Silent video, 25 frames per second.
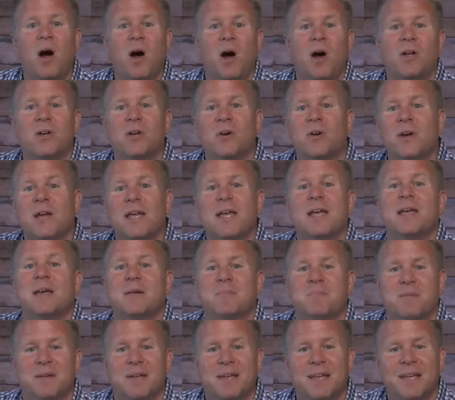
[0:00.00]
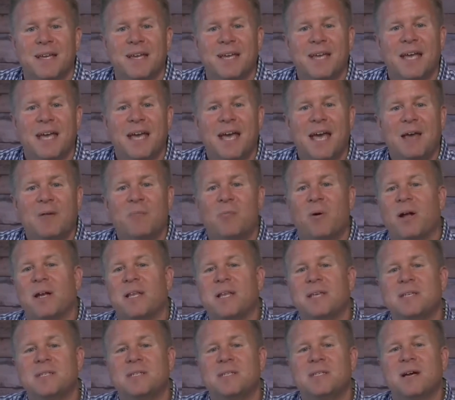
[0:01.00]
honor him and what
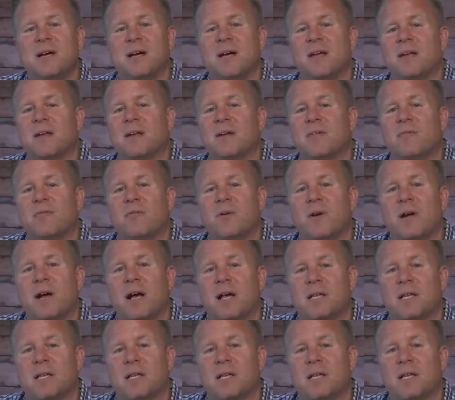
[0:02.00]
he's done for